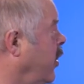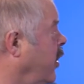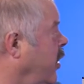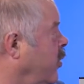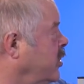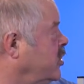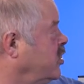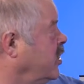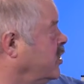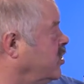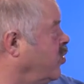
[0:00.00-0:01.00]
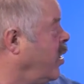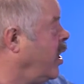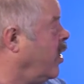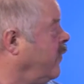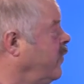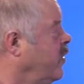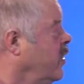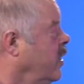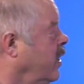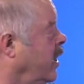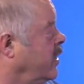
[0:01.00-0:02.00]
area, which is 12,
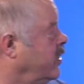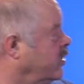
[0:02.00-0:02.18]
and